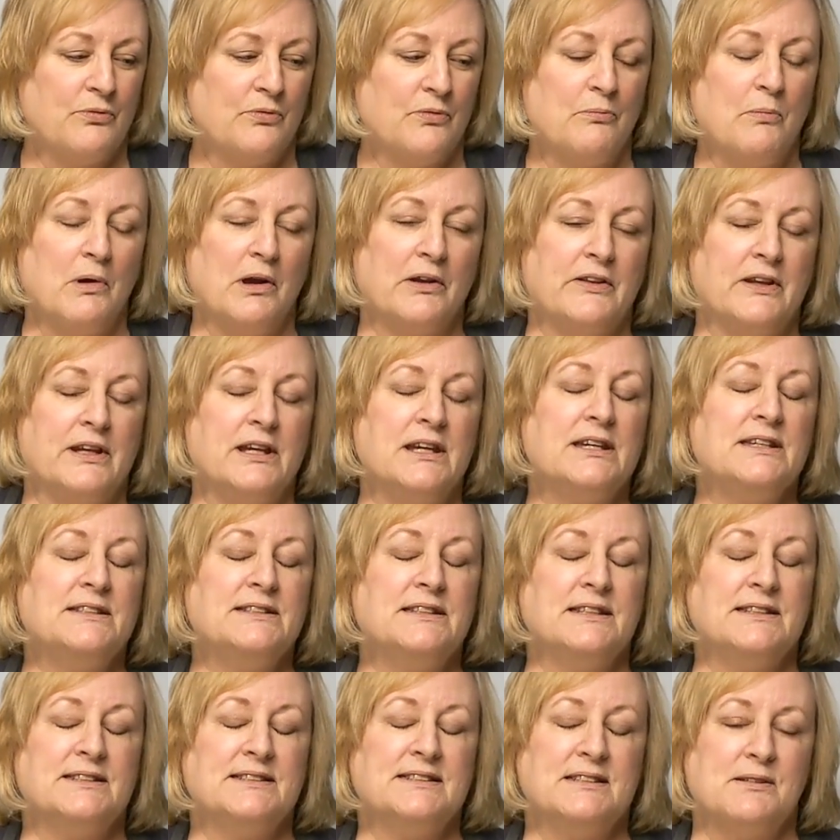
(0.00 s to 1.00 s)
among the
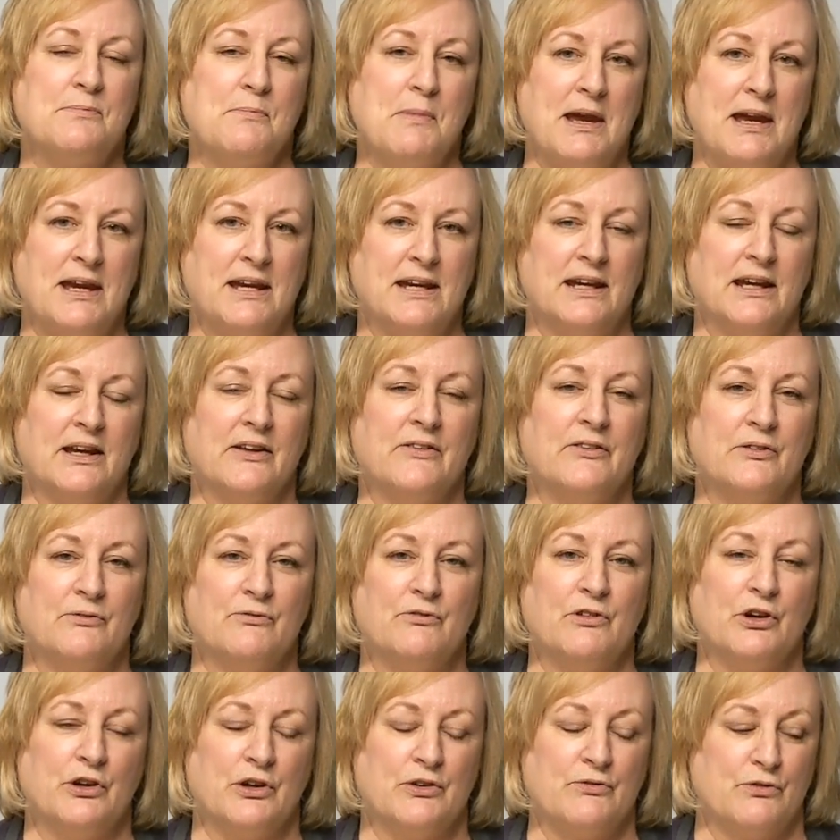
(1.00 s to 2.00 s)
easiest to make and
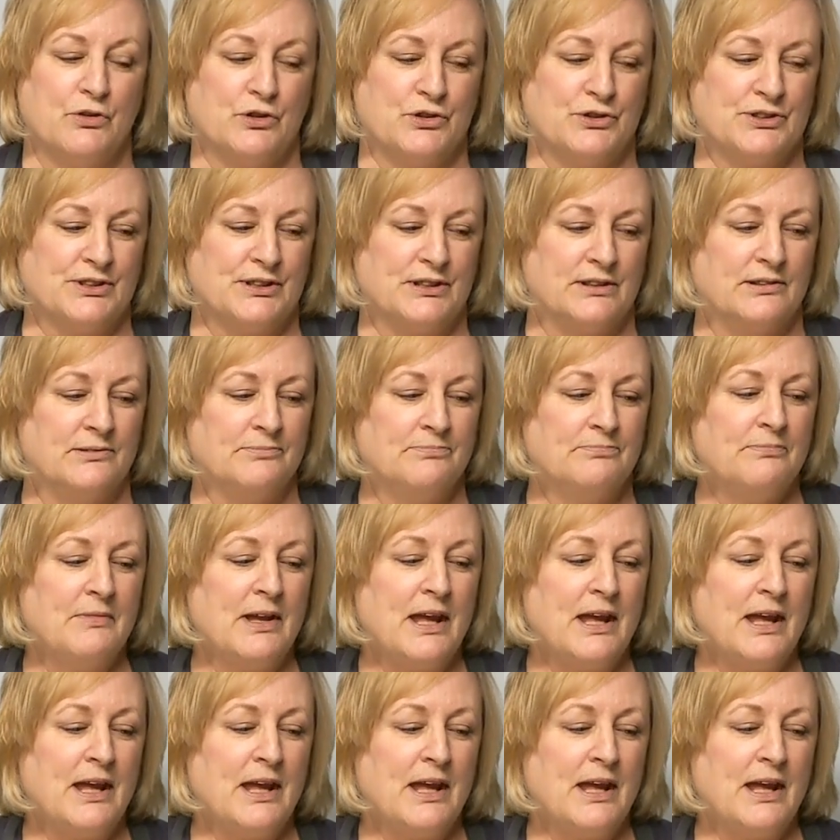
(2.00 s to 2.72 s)
very versatile.